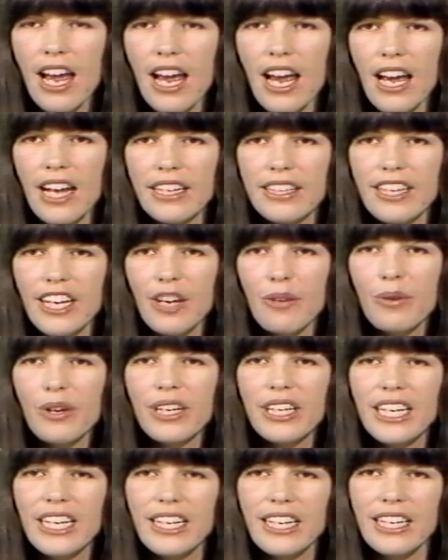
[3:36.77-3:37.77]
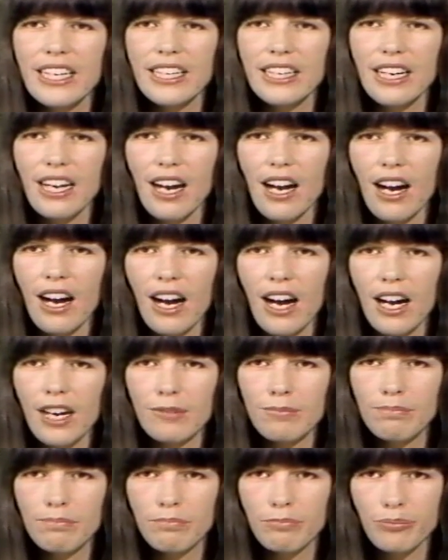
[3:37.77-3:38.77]
And they were getting
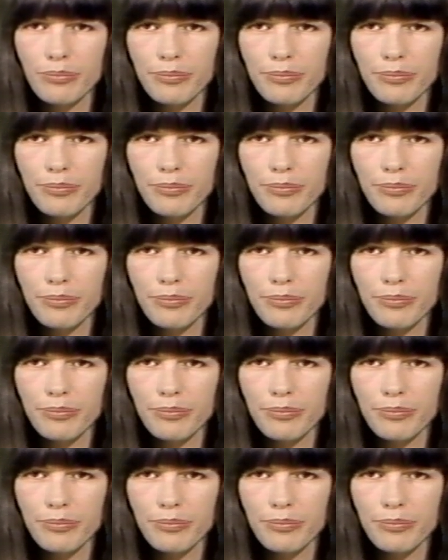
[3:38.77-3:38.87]
uh,